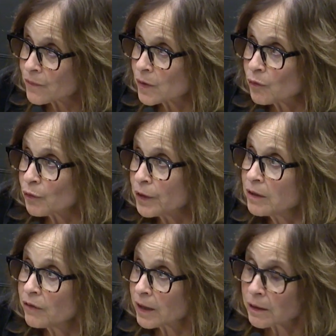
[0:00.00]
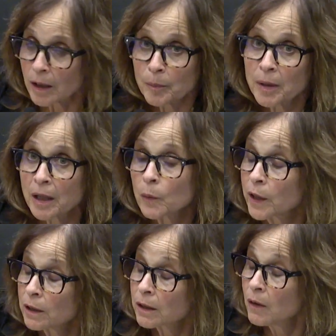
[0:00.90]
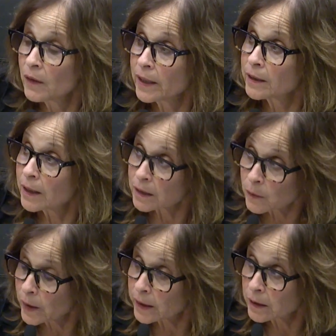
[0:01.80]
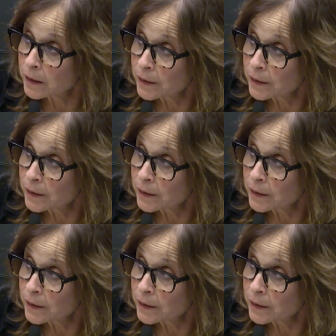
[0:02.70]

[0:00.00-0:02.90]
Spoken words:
for the event hub, are we gonna go ahead anyway?